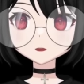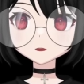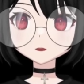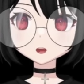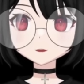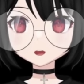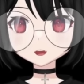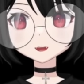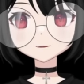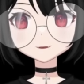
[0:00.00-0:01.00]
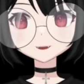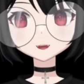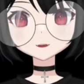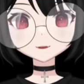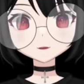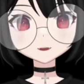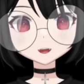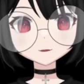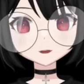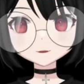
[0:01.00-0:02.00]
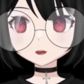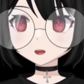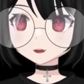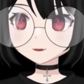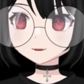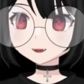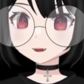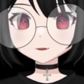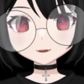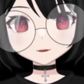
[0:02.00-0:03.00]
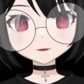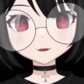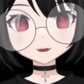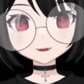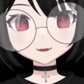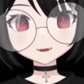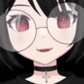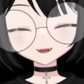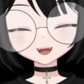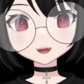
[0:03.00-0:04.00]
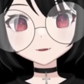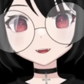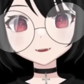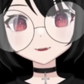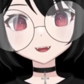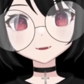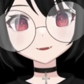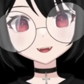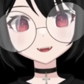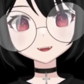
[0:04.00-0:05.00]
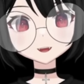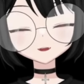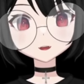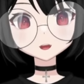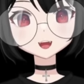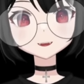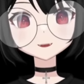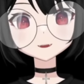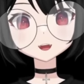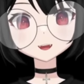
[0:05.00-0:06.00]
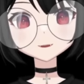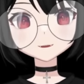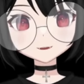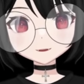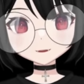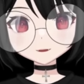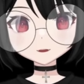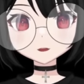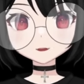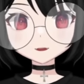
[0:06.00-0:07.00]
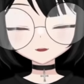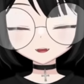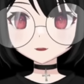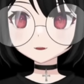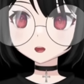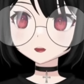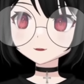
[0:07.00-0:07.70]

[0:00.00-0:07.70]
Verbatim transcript: But do we have to say it was the best performance in VTubing? Did anybody else hear that's that? a gigantic. There's music leap. in the background. And of course,